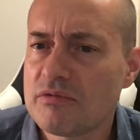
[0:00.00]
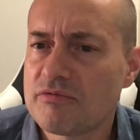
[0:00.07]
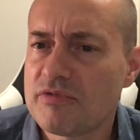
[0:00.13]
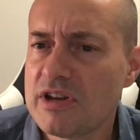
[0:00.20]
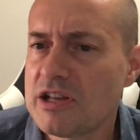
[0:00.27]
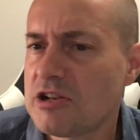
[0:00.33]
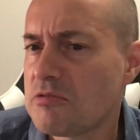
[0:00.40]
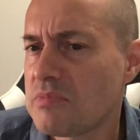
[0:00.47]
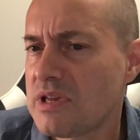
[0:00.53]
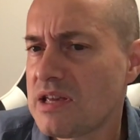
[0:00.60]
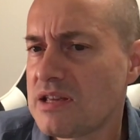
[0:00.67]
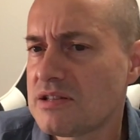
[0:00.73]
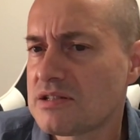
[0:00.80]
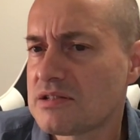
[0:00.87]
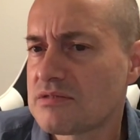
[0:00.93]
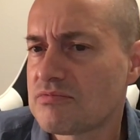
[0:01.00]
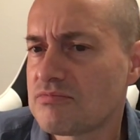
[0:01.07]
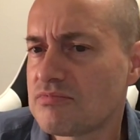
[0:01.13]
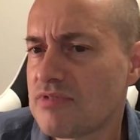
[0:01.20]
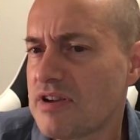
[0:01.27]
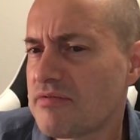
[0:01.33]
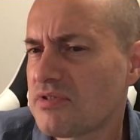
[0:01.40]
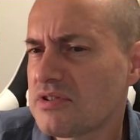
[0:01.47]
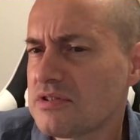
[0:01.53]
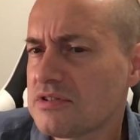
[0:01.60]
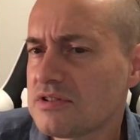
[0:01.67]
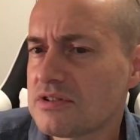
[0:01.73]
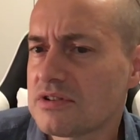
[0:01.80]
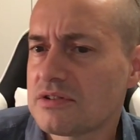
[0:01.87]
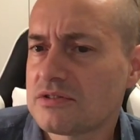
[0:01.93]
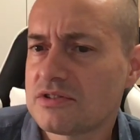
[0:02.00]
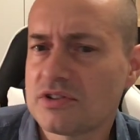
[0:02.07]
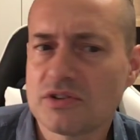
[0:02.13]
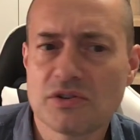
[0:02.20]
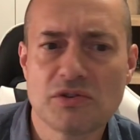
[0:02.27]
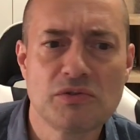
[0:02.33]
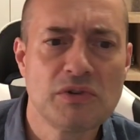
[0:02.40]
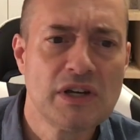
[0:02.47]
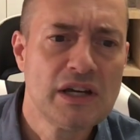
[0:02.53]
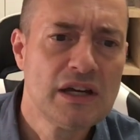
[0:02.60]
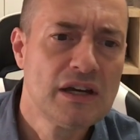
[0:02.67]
Vietnamese rivers to